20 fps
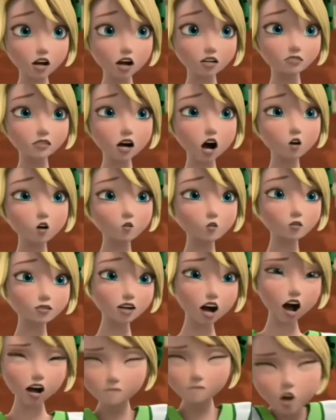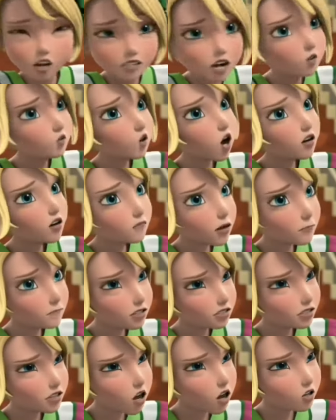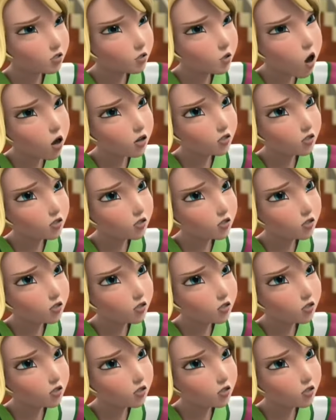I caught Rita poking around by Mateo's